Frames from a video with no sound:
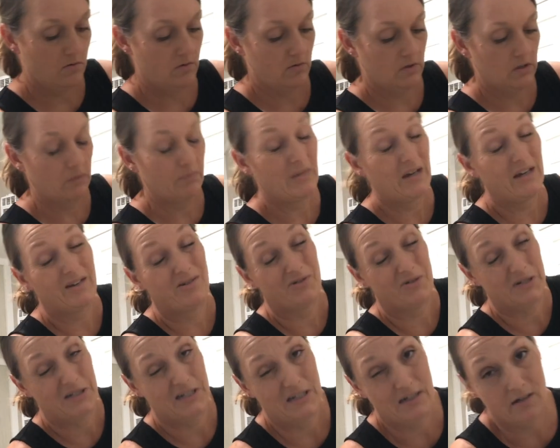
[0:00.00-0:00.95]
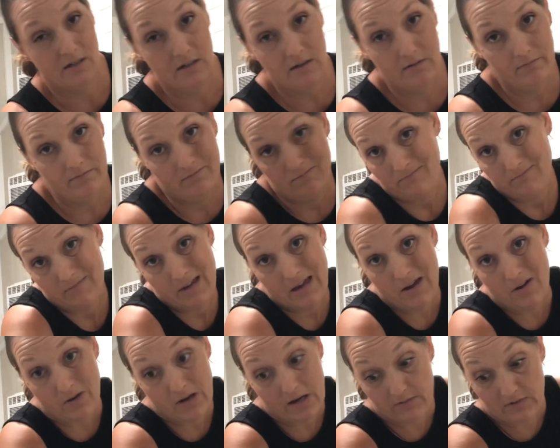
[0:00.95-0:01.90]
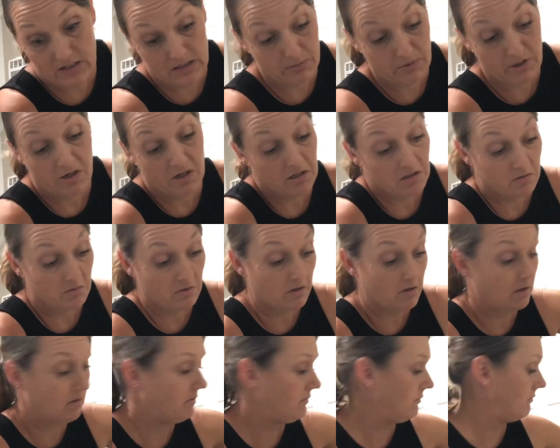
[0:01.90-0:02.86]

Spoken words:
It's my understanding. I don't have experience with it